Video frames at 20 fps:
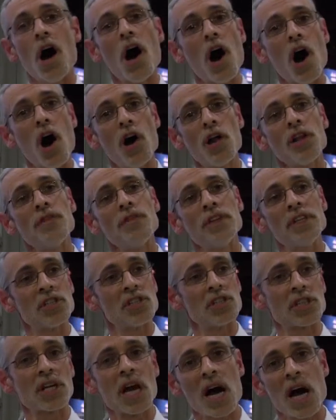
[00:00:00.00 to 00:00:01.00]
All of this
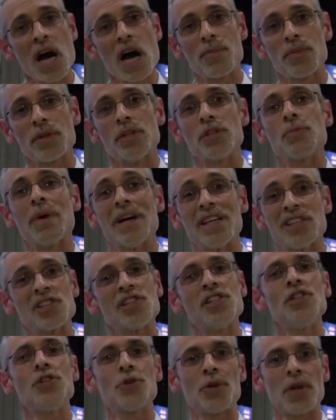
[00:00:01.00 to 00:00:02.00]
is accomplished by
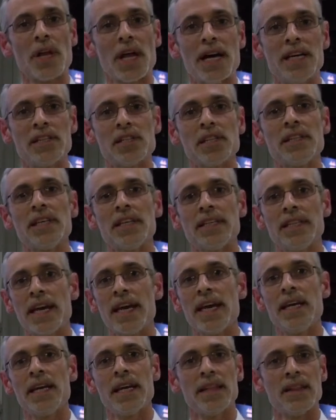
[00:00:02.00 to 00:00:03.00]
centralizing the
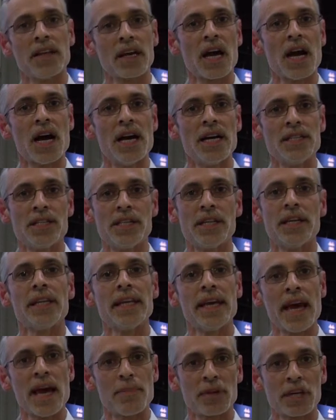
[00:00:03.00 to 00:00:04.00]
data and the content,
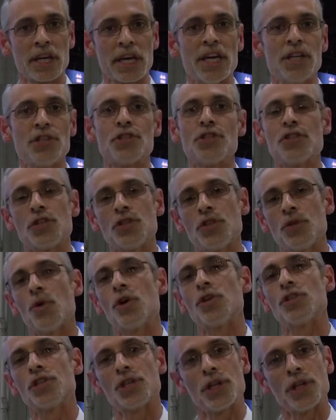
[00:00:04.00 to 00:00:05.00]
the applications that you
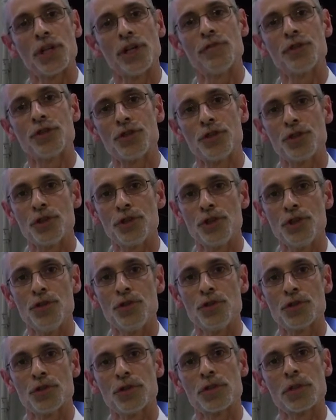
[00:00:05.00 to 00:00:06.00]
want to deliver to your
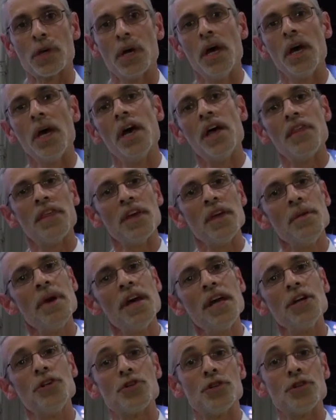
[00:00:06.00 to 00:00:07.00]
users.
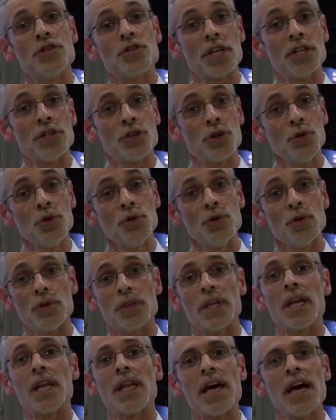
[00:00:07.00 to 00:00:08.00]
ThinManager is a tool
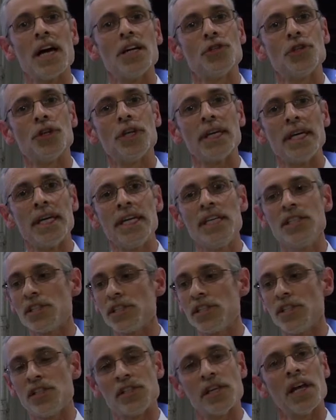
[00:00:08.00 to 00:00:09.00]
that allows you to
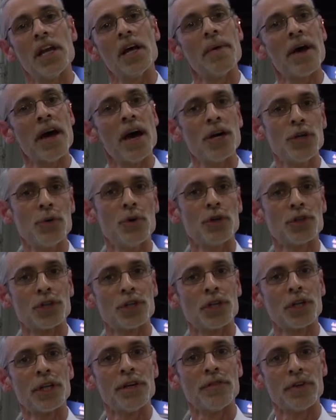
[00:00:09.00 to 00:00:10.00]
easily set up how you want to
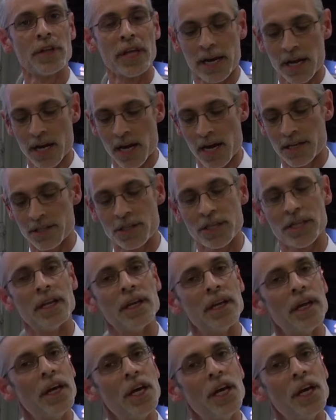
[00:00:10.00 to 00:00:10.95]
deliver that content.